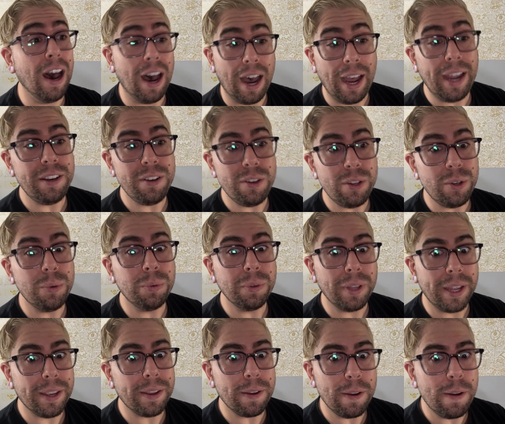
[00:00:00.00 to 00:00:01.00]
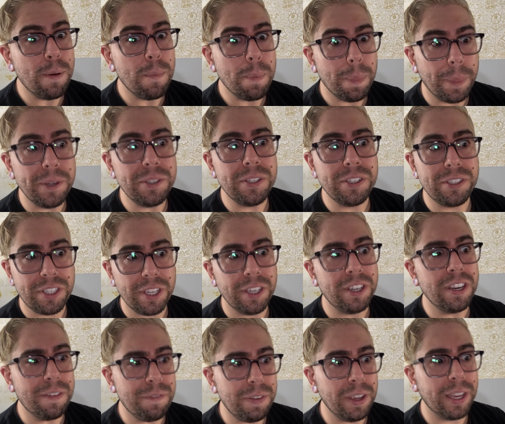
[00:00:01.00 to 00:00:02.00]
I knew like there's a
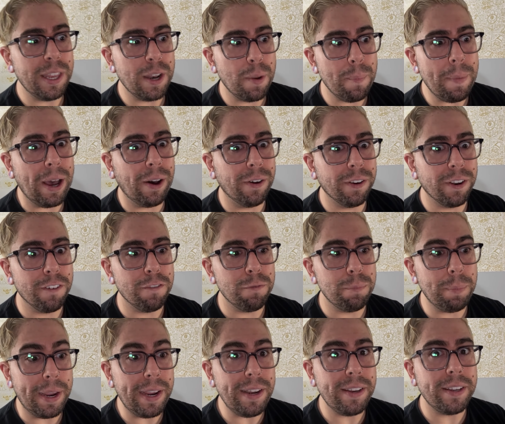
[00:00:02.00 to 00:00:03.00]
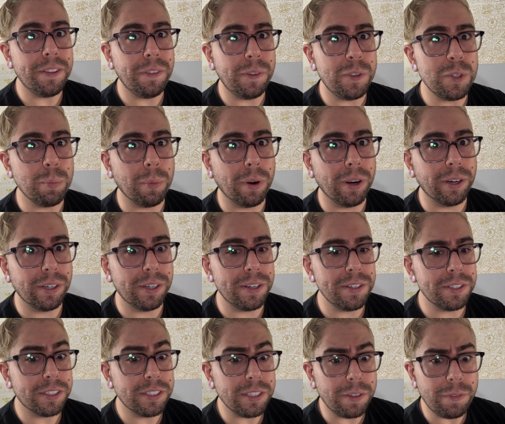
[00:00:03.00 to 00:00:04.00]
significant amount of paint in these markers
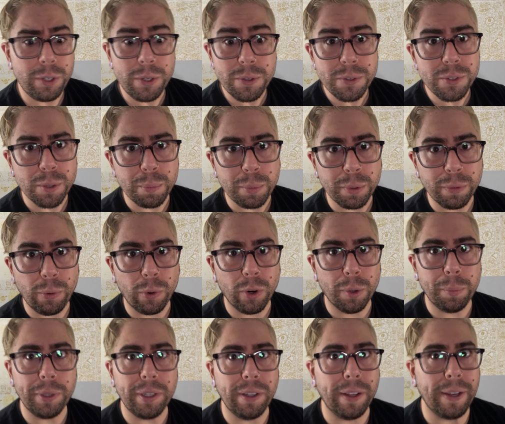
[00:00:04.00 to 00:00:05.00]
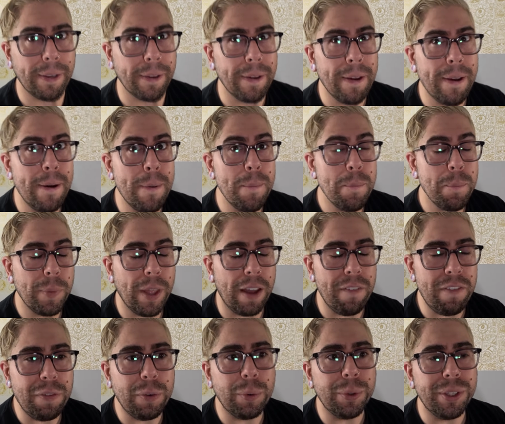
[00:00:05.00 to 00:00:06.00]
because I've used them before, but like I've
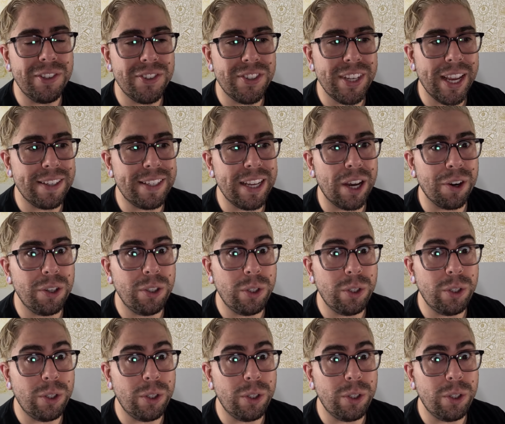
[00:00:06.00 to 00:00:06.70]
never really sat down and